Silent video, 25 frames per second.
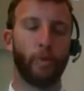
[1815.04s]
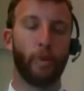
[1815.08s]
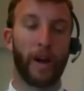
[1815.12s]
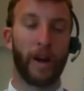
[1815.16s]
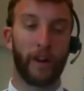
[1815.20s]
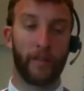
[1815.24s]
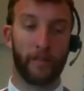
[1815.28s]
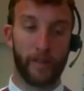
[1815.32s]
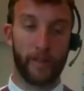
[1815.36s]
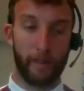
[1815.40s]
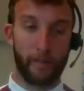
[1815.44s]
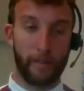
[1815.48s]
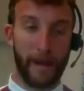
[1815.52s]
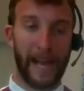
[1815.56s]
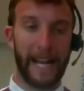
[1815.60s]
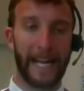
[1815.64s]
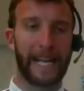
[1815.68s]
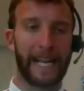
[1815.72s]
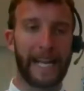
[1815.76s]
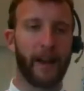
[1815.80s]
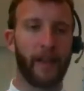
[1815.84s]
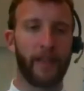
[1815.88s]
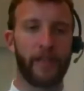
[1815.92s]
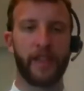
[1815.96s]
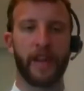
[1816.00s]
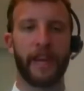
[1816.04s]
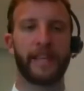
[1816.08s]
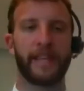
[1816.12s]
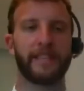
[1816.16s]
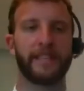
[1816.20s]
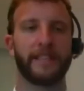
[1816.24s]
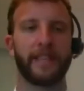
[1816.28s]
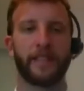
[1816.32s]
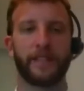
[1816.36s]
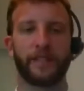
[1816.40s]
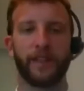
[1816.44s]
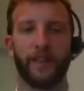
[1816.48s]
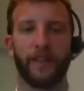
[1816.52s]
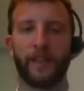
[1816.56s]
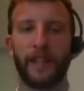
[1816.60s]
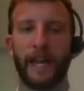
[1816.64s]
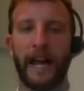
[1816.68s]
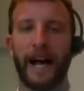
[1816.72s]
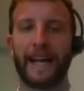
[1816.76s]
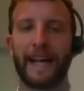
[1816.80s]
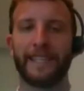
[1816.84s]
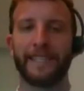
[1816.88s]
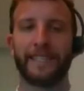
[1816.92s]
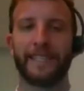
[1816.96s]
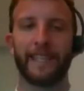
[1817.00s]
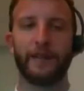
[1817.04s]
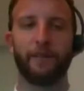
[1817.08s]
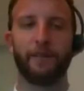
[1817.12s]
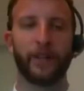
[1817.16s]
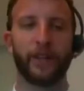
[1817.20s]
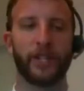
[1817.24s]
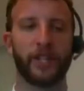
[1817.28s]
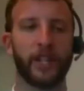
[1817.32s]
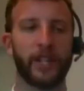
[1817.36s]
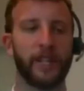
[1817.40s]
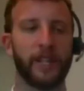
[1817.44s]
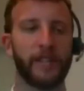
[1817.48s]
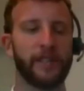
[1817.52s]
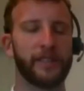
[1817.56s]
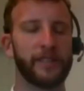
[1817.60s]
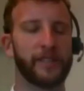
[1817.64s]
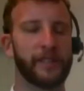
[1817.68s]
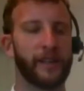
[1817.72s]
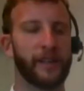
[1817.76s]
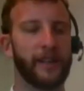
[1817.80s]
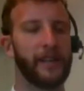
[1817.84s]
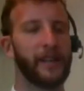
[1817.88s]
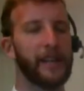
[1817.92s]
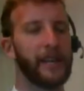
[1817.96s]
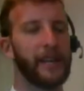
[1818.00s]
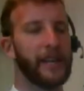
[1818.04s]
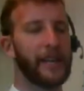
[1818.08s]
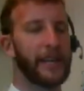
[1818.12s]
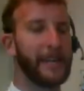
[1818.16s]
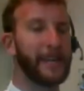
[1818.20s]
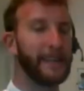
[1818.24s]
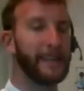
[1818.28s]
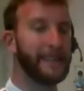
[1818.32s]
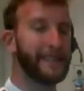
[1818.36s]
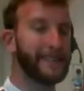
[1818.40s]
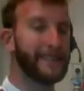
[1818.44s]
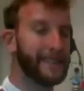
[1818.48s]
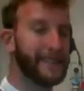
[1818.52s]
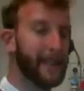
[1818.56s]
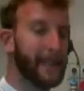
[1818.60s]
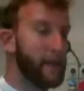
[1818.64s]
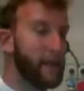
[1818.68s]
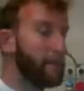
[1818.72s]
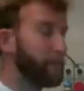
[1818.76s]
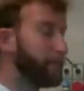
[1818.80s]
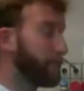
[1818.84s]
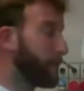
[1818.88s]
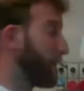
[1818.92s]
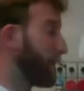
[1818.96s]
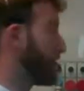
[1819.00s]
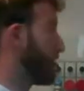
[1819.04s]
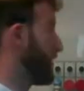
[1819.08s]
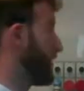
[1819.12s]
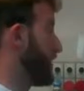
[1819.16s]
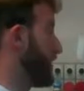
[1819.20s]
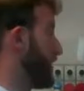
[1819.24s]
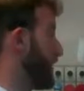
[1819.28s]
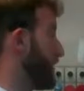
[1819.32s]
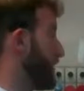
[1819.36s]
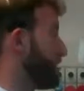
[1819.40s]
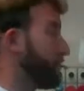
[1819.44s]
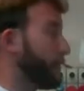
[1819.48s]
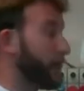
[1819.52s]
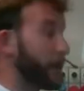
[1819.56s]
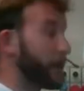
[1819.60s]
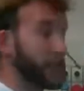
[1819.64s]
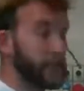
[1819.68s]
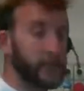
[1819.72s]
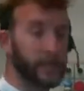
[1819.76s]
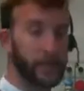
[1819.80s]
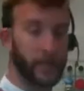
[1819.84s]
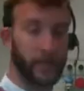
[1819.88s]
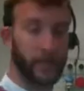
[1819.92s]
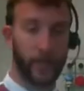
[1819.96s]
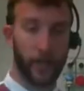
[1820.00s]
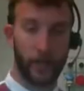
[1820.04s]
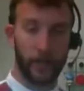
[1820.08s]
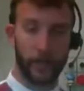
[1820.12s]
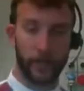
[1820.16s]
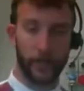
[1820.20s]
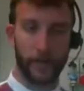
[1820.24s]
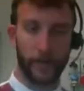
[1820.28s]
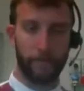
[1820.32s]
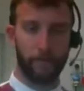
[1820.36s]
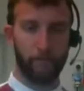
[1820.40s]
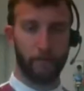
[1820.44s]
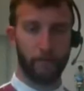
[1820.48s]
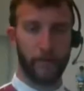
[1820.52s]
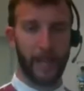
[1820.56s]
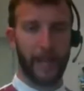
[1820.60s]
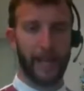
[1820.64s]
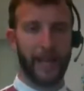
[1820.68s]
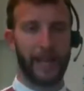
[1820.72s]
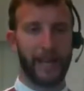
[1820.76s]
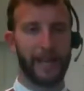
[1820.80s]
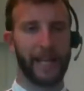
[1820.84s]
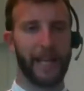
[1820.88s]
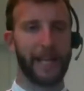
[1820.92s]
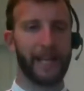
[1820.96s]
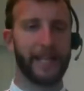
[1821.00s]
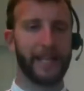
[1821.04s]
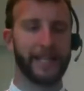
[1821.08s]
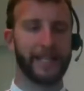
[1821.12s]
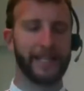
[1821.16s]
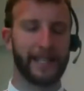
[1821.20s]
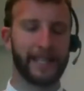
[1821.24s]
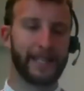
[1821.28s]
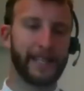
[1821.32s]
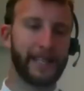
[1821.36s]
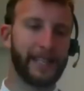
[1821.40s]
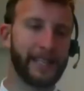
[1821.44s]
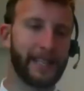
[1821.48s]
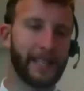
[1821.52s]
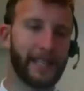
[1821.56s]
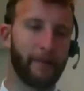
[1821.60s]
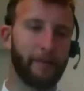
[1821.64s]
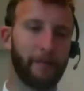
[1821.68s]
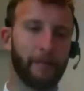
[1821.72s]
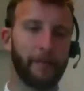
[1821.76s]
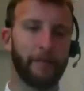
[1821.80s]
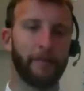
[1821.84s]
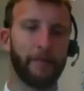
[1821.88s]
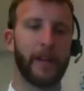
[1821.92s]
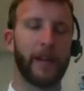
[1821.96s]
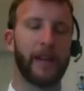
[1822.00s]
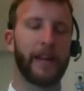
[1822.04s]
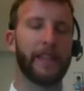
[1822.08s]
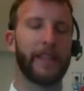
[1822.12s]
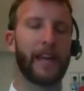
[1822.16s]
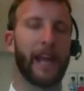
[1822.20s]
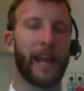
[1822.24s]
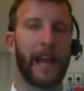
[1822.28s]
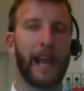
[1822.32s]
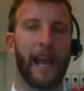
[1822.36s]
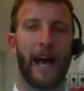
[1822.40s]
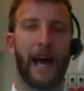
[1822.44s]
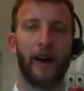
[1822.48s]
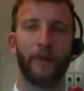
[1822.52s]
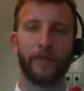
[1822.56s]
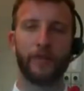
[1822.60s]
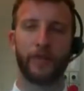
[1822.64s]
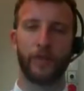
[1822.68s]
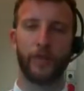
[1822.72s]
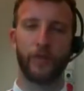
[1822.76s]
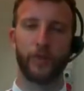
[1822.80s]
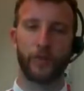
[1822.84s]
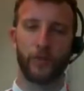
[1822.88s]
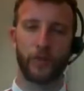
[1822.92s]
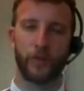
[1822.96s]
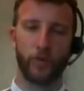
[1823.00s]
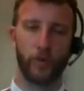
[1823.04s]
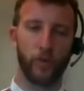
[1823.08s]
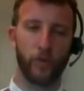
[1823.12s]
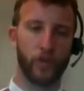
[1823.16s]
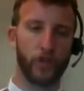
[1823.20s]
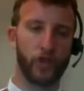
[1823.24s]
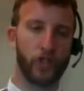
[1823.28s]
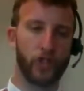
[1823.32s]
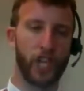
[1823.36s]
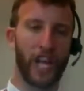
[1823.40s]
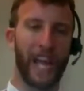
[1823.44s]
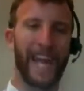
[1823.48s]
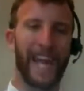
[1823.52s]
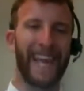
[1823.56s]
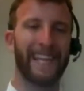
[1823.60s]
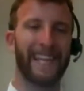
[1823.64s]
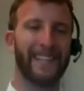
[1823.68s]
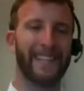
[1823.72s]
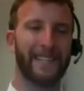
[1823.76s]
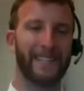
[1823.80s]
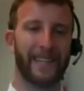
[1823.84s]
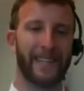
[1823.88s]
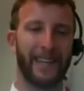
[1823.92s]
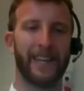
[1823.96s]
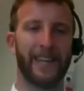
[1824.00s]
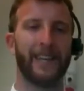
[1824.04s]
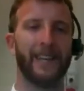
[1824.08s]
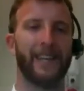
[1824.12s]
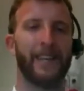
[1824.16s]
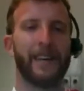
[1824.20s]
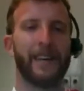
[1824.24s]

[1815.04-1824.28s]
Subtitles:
one of the main characteristics of the high steam machines is the inverter technology. There is a system that allows you to change